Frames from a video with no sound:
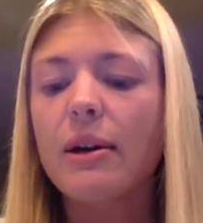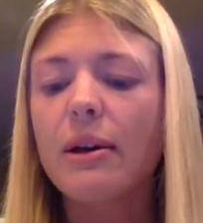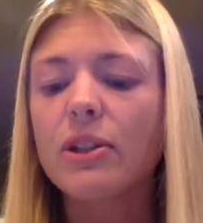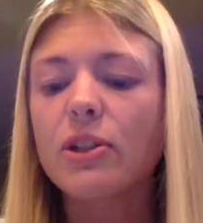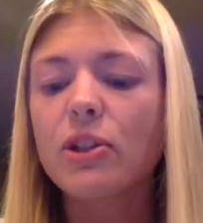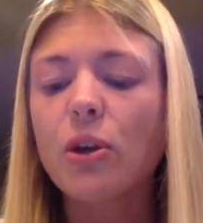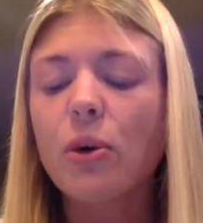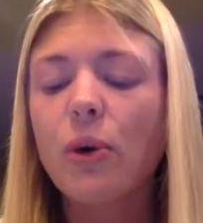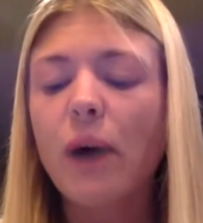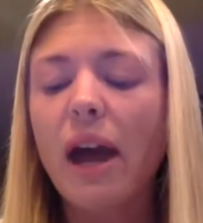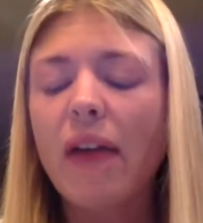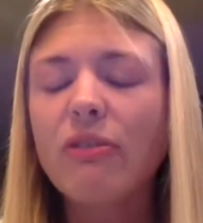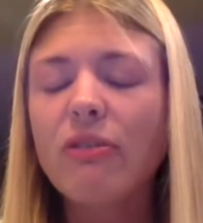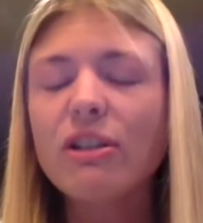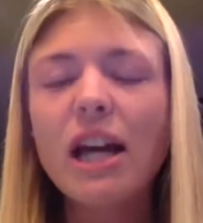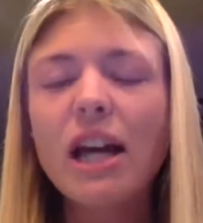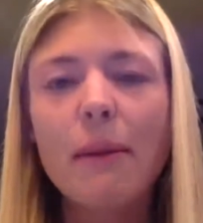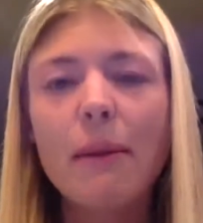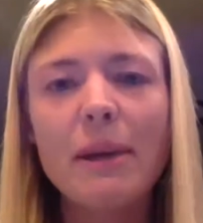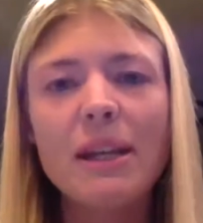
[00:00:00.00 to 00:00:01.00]
So every
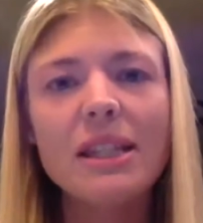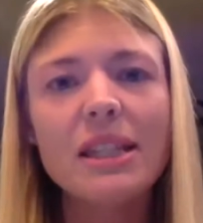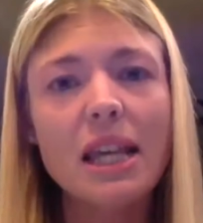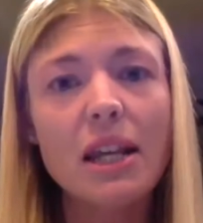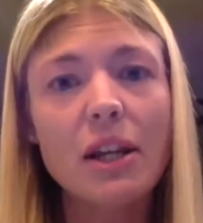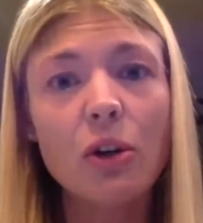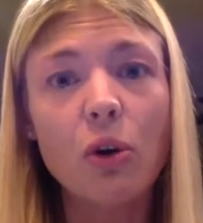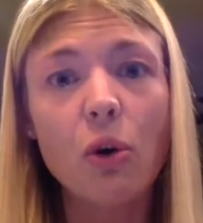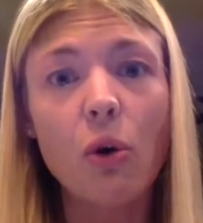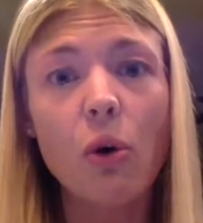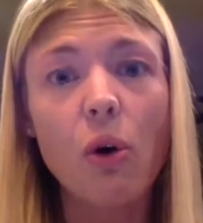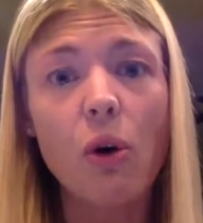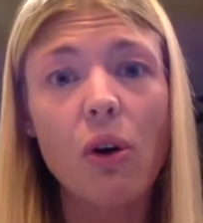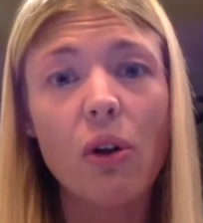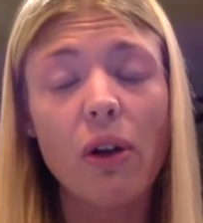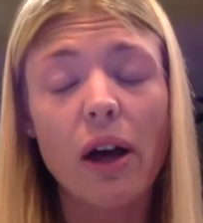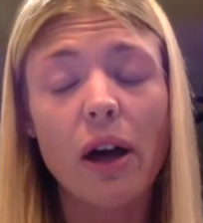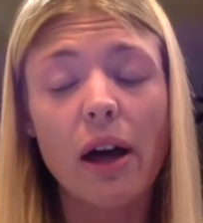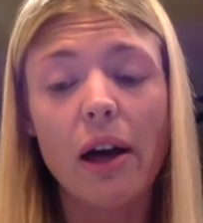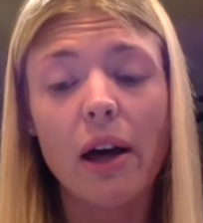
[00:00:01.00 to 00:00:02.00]
time I set a
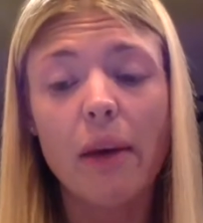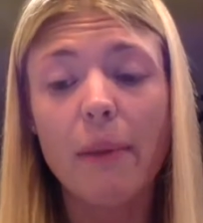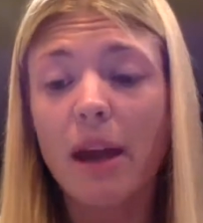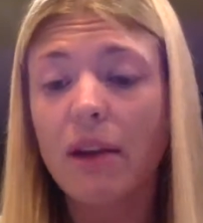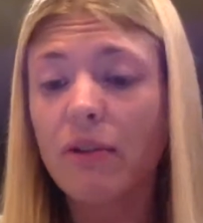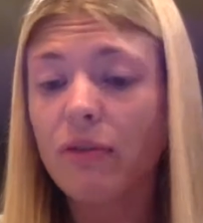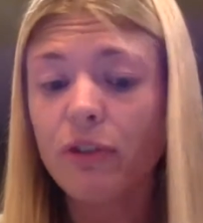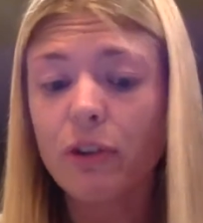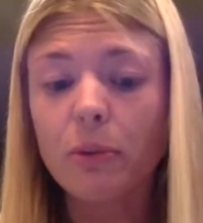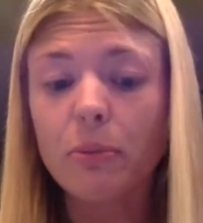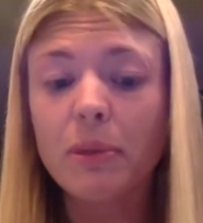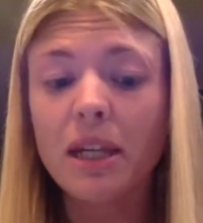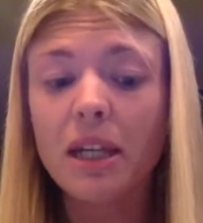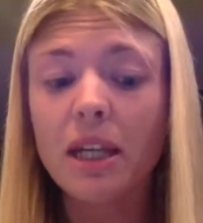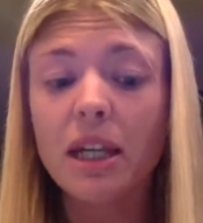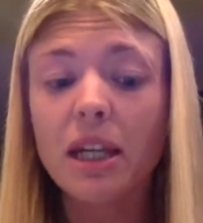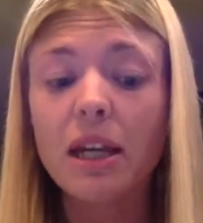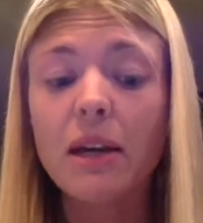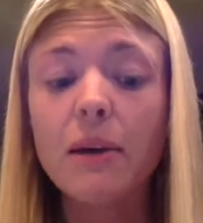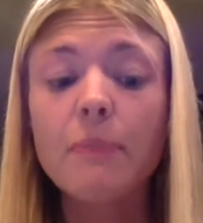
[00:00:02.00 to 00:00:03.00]
goal, and for
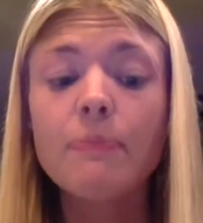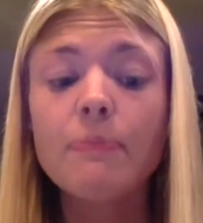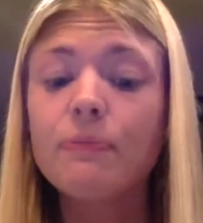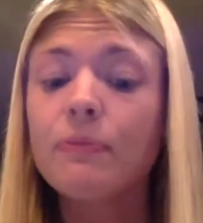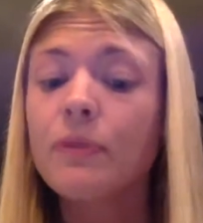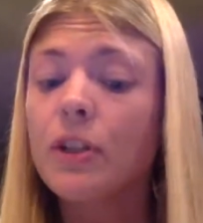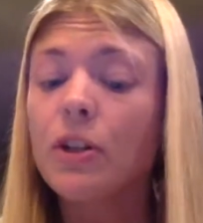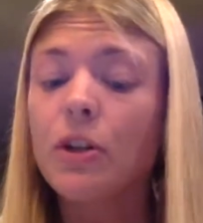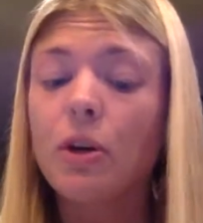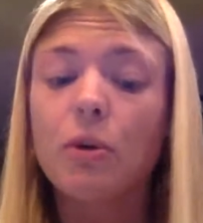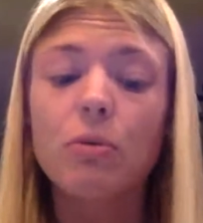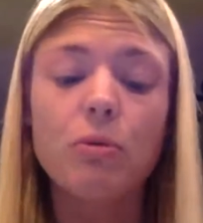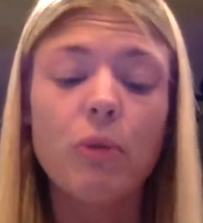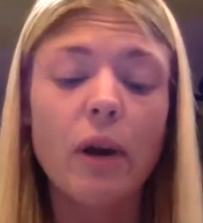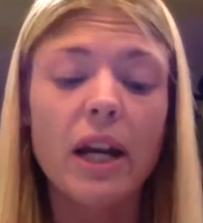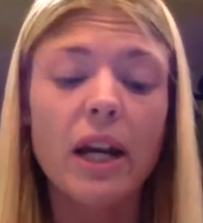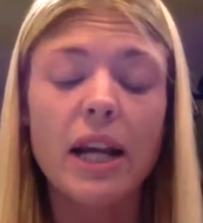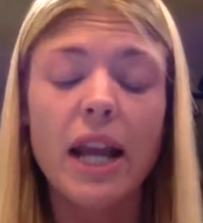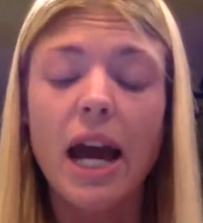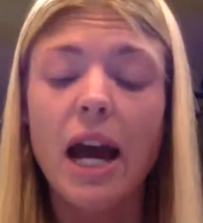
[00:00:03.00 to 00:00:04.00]
me,
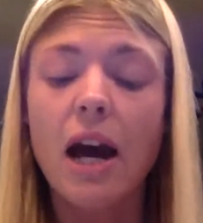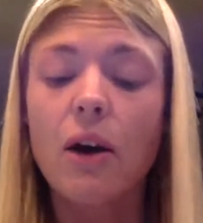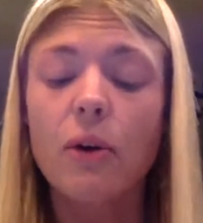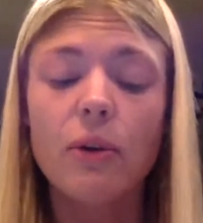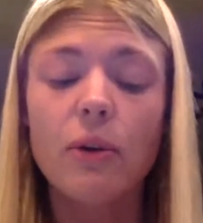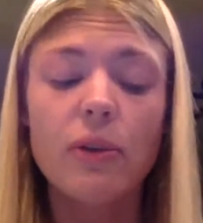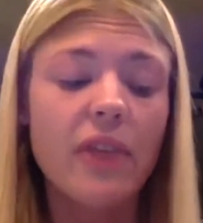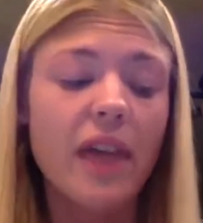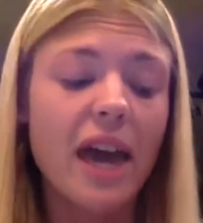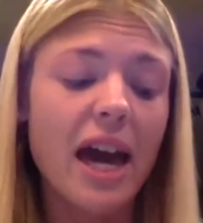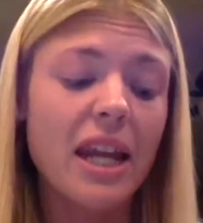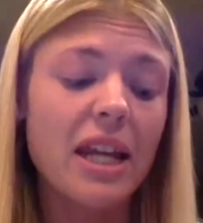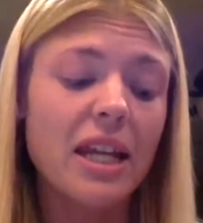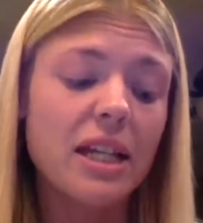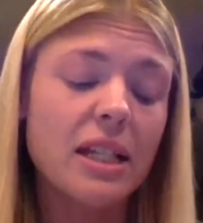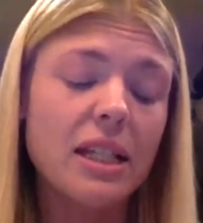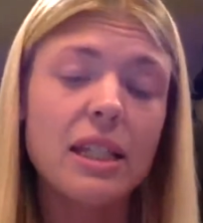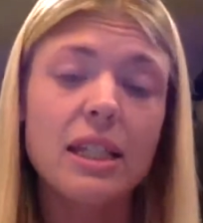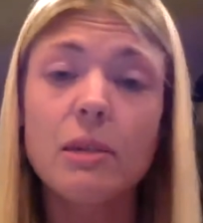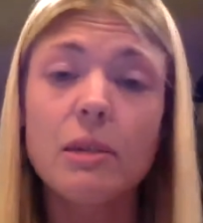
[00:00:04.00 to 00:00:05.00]
right now that
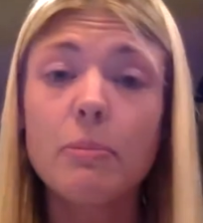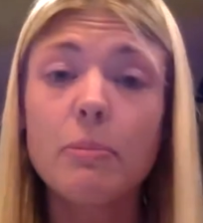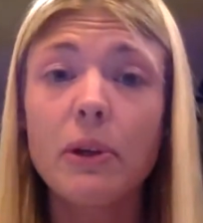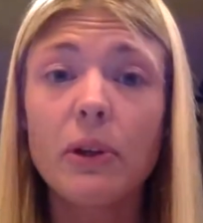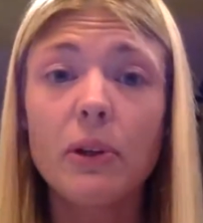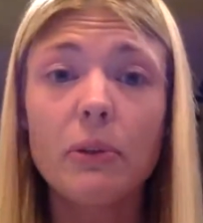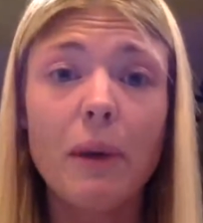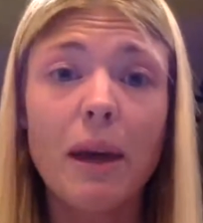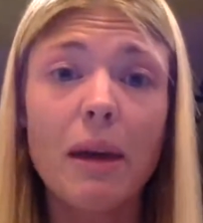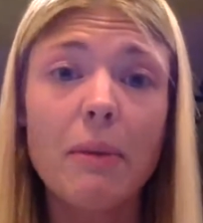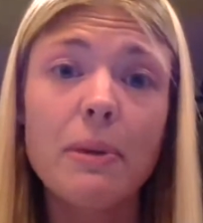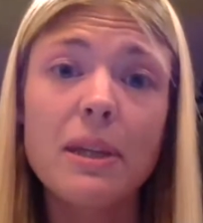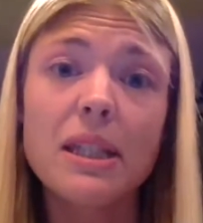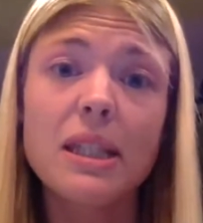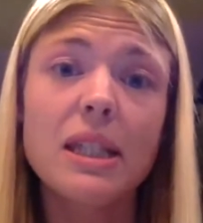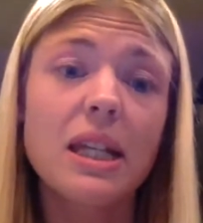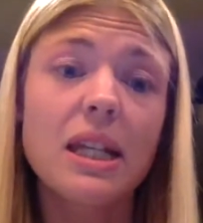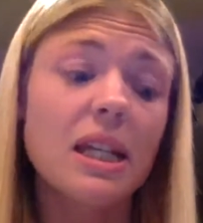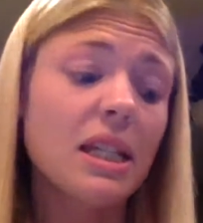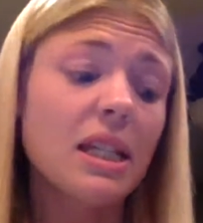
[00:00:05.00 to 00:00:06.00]
is to build my
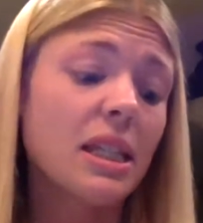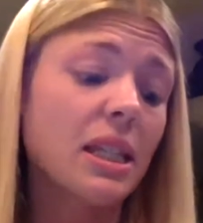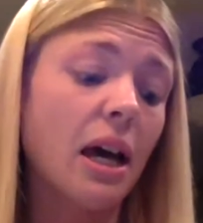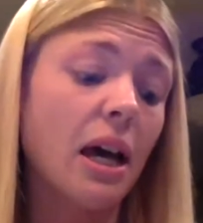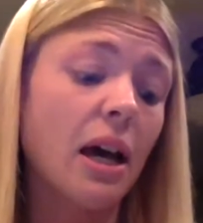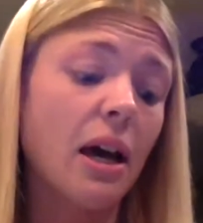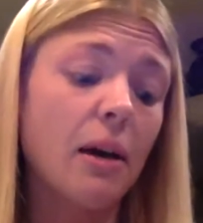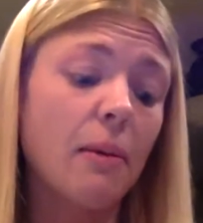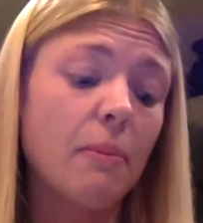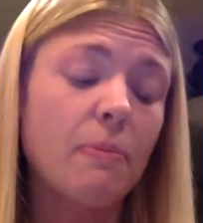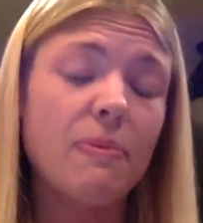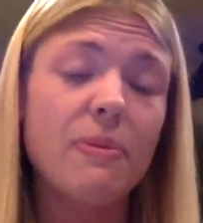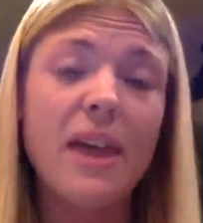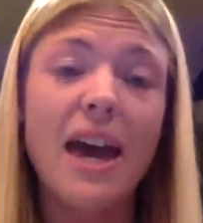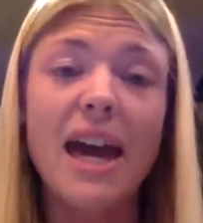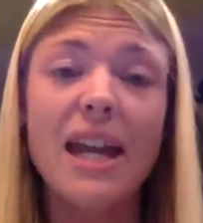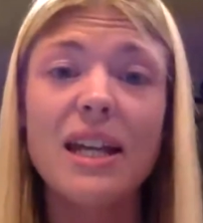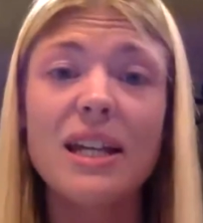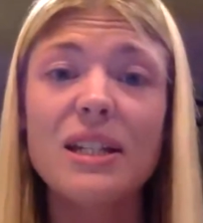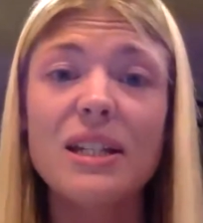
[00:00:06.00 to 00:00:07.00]
business.
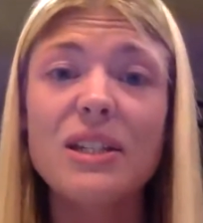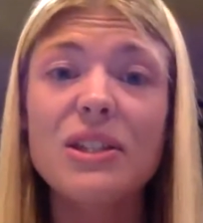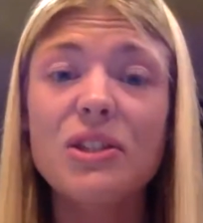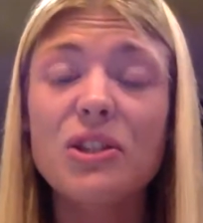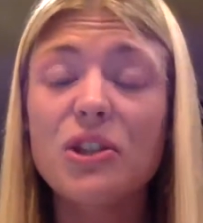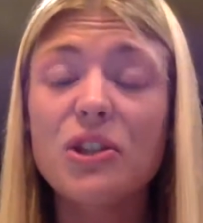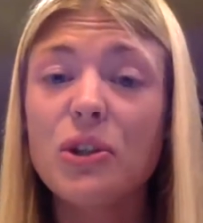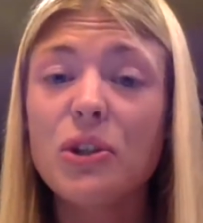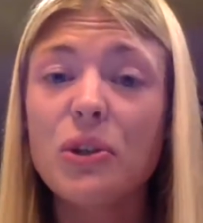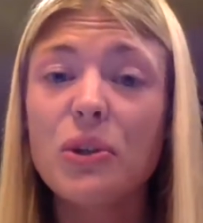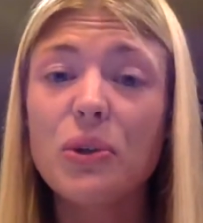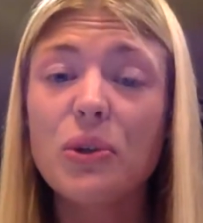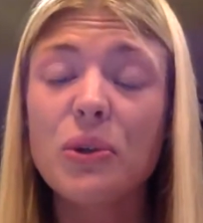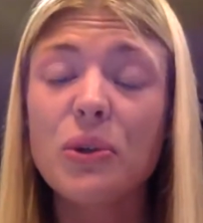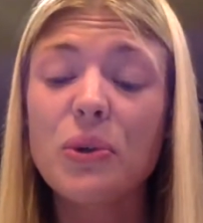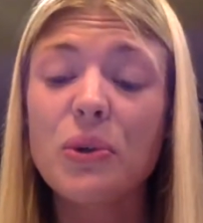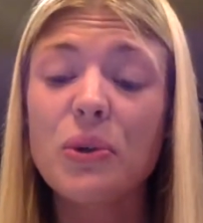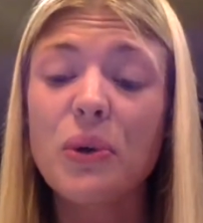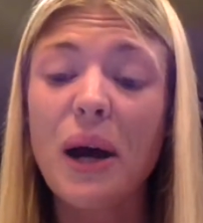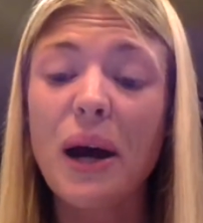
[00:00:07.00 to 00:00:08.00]
That is
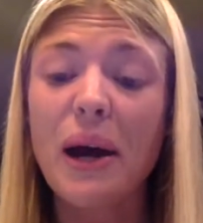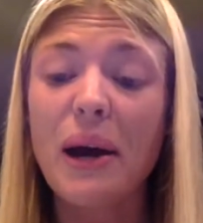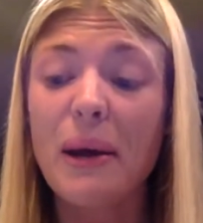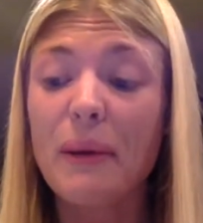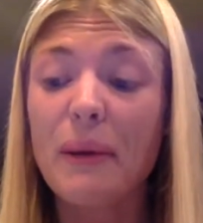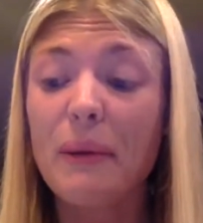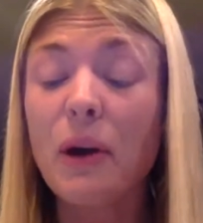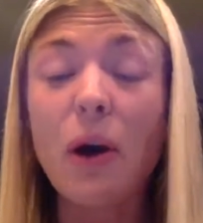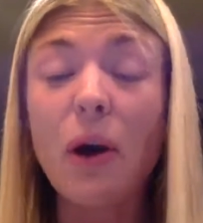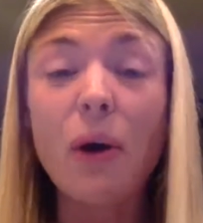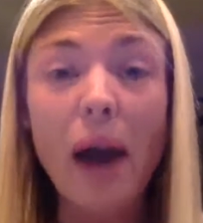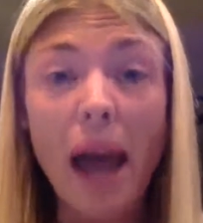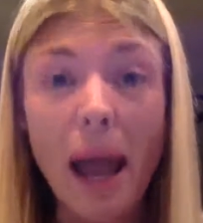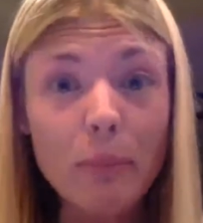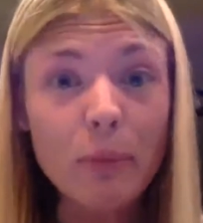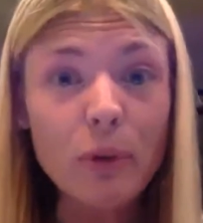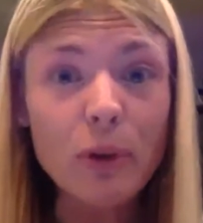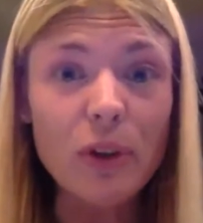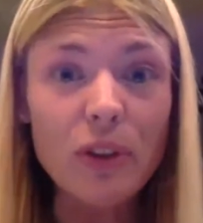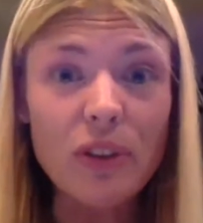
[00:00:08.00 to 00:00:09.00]
to go
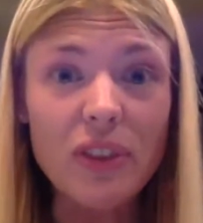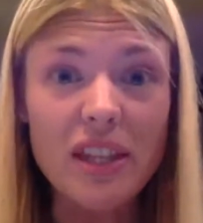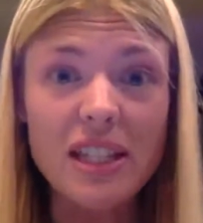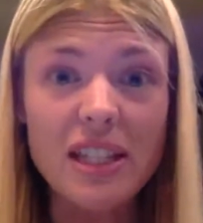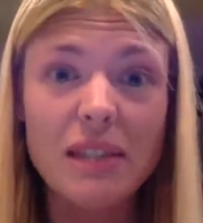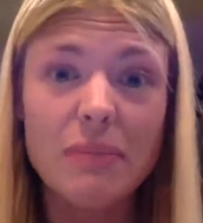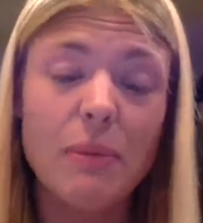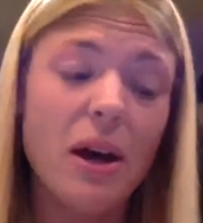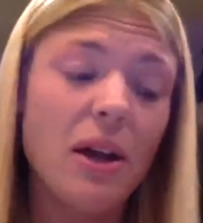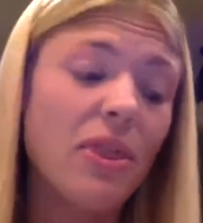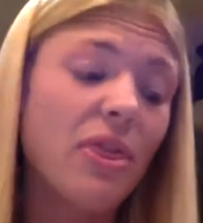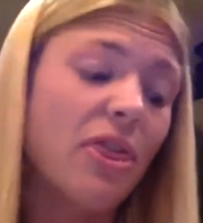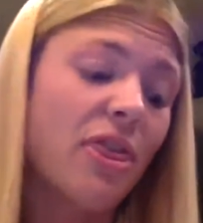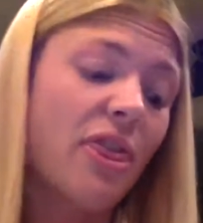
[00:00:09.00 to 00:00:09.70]
Emerald this month.